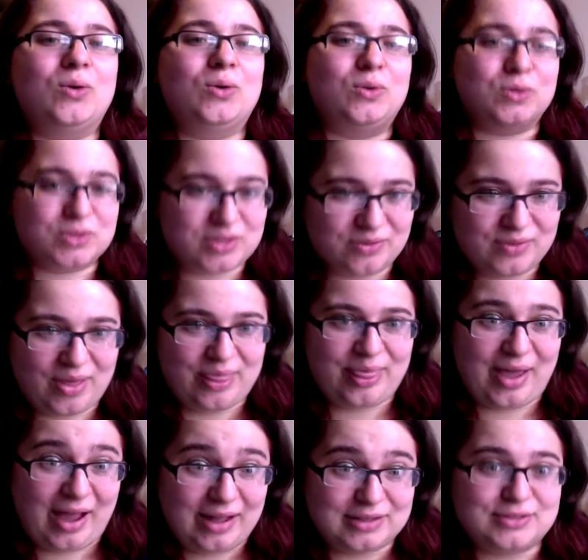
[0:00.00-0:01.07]
or stuff like
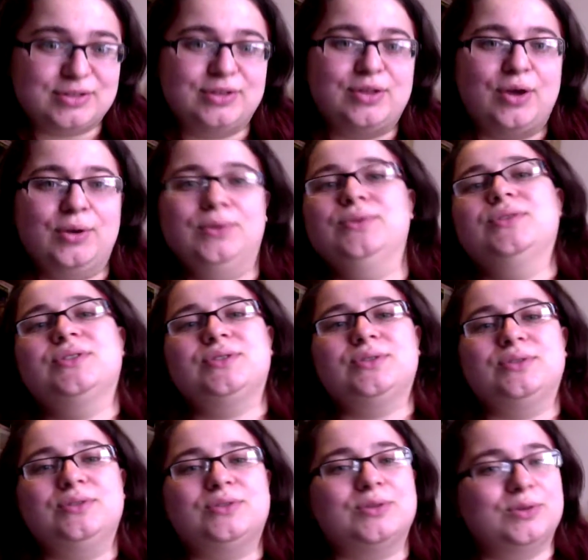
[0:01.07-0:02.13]
that. So those
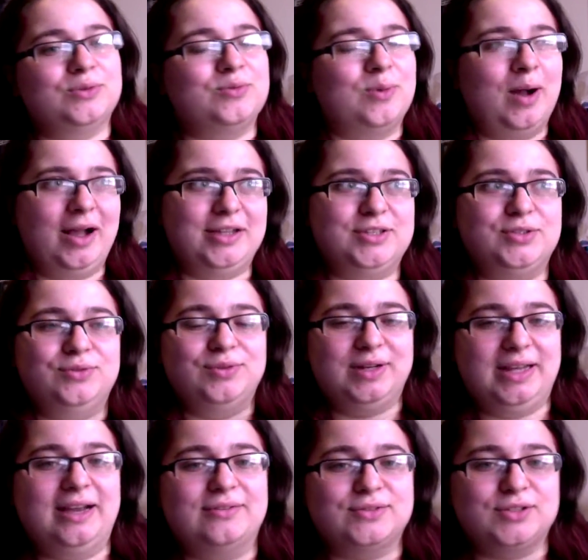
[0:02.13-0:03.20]
sort of words you really have